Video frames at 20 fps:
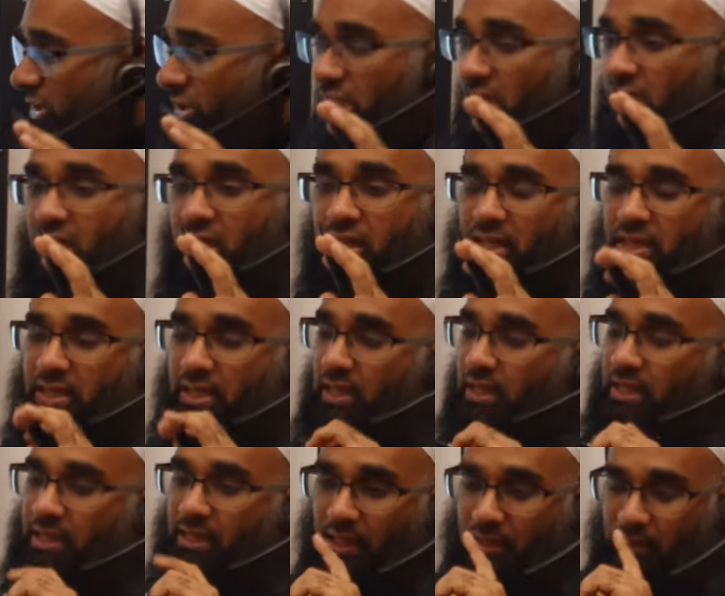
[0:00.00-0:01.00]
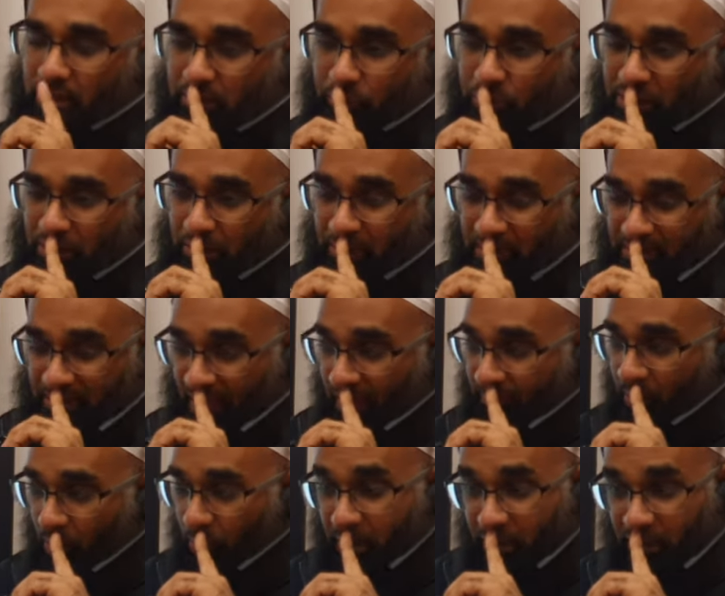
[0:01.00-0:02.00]
shaqqa dhalika al muslim. The
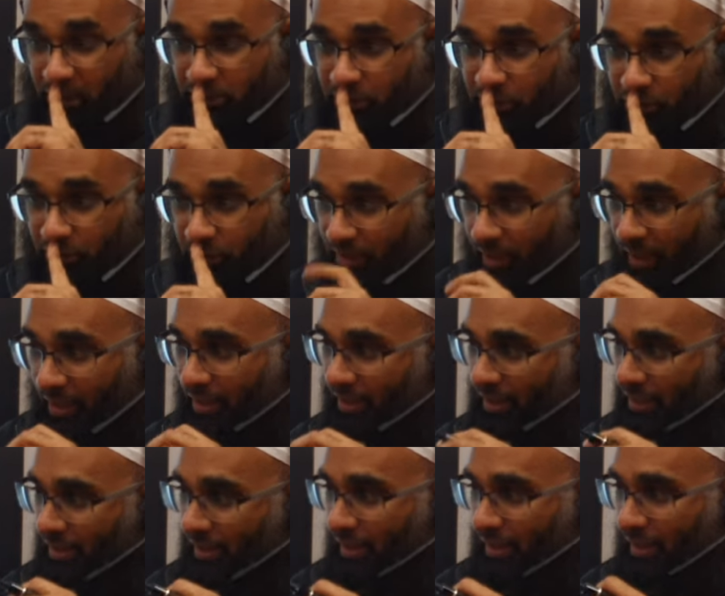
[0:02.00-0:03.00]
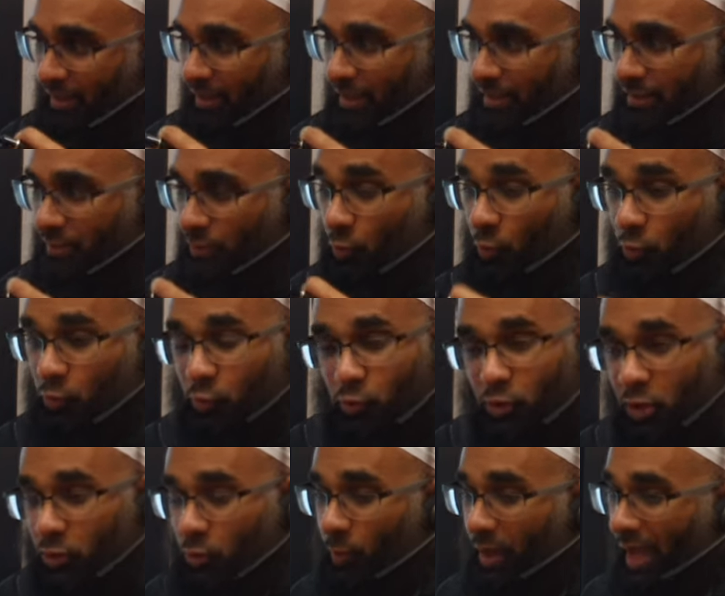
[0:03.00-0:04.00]
Sahaba were a bit concerned that those who do
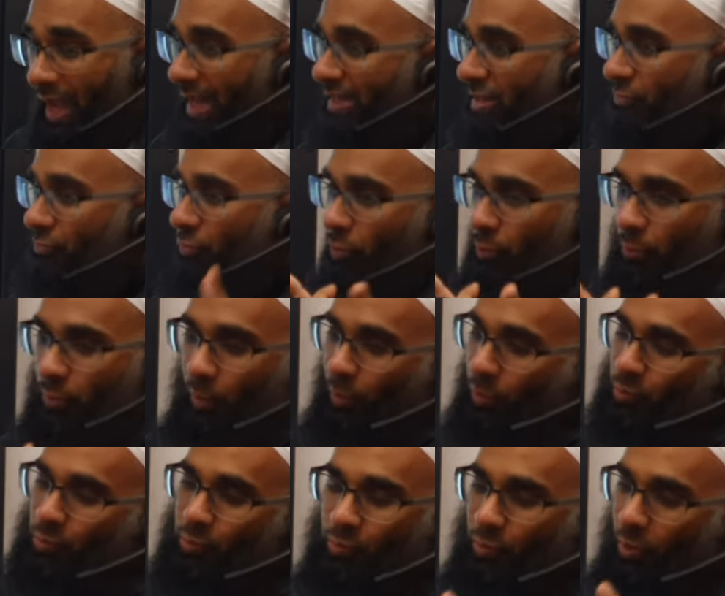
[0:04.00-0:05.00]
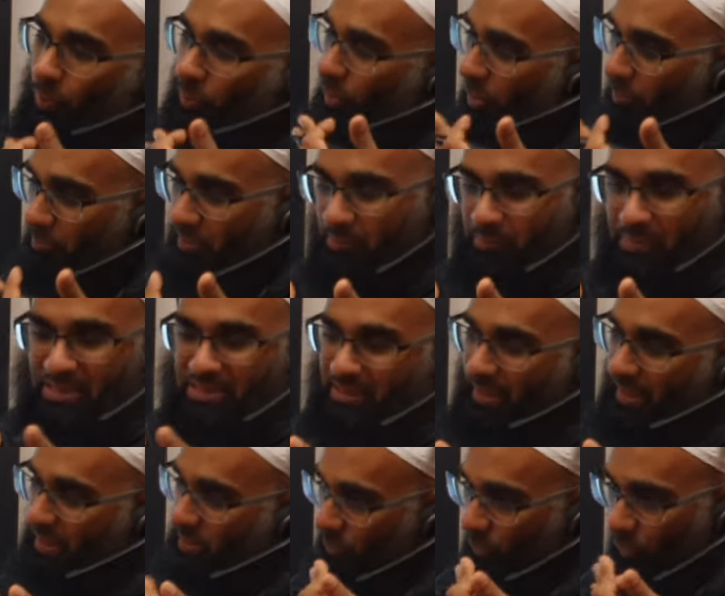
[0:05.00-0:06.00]
not do any wrong, we all do wrong. We all make
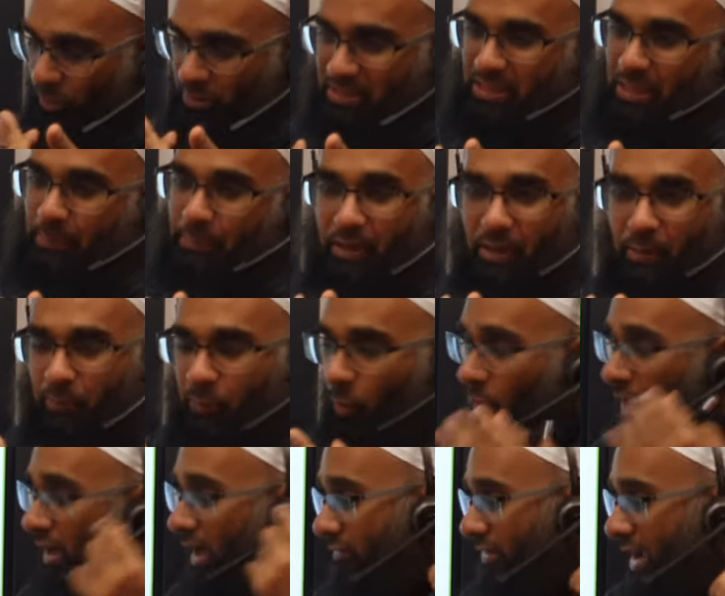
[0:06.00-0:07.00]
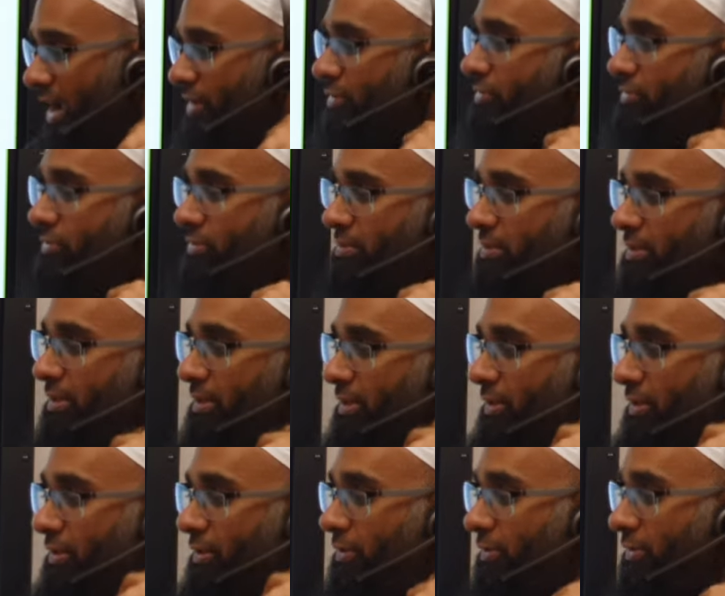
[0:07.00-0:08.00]
mistakes. We all slip up. We all have errors.
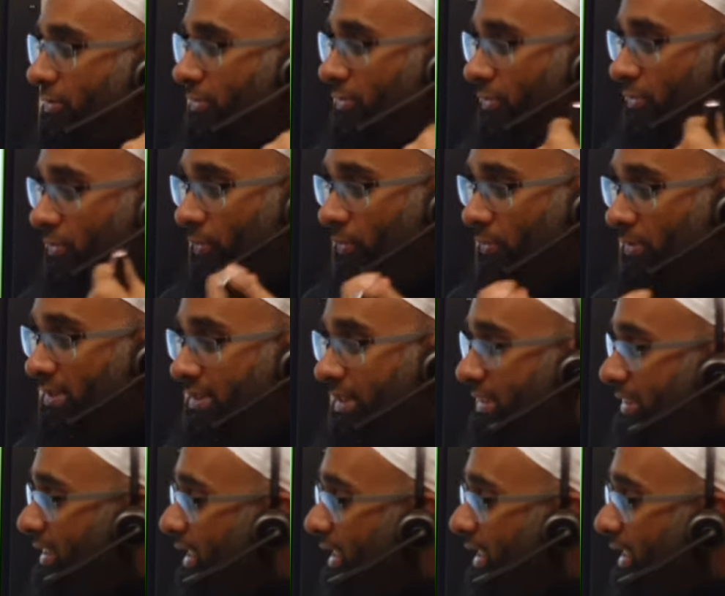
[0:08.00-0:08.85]
So they said,